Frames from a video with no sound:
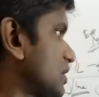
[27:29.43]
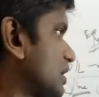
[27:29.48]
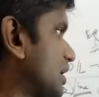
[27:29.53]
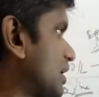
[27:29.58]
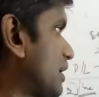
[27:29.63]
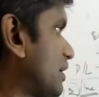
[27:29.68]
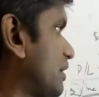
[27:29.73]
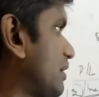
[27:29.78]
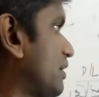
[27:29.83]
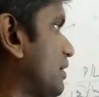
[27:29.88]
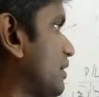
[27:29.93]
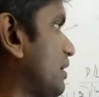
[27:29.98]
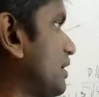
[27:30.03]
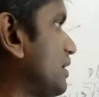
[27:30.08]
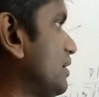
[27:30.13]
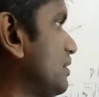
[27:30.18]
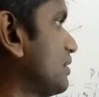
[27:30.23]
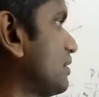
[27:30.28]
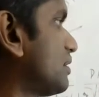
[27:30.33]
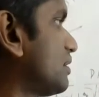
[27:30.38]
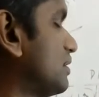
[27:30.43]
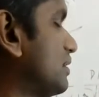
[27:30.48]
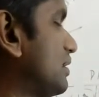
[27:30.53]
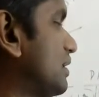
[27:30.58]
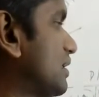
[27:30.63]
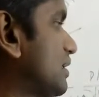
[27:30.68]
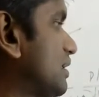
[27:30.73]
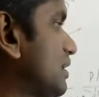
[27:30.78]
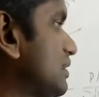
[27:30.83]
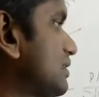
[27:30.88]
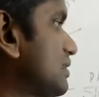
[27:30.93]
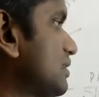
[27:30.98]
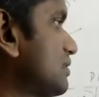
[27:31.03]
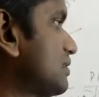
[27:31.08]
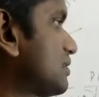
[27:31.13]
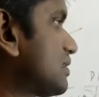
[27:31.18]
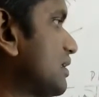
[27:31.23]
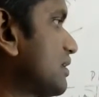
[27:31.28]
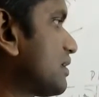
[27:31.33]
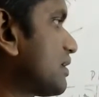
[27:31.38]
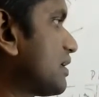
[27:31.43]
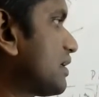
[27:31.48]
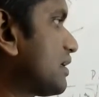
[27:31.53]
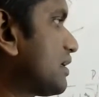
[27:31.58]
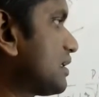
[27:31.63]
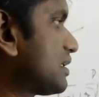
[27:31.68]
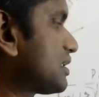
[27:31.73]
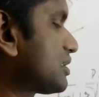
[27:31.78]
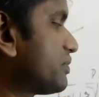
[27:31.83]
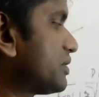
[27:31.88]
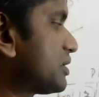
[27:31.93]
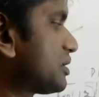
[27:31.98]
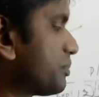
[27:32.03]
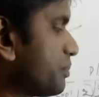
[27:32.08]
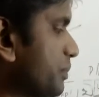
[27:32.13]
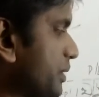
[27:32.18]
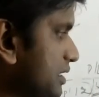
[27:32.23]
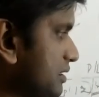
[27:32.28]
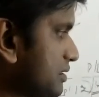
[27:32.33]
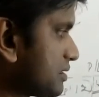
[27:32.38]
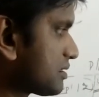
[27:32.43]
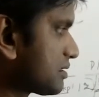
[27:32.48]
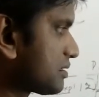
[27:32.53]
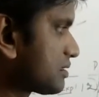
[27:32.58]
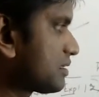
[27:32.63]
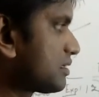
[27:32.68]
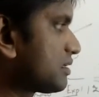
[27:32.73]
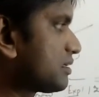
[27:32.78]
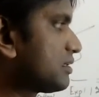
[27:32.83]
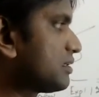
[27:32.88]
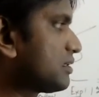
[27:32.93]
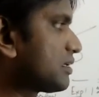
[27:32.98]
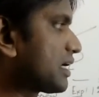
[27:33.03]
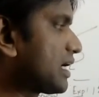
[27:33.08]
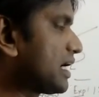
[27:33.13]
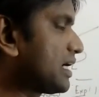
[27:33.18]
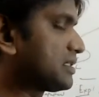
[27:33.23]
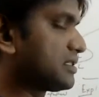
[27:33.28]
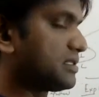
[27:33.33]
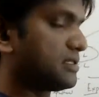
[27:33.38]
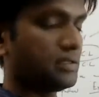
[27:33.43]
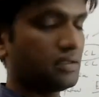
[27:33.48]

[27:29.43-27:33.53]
and in decrease in sundry debtors, which means the cash,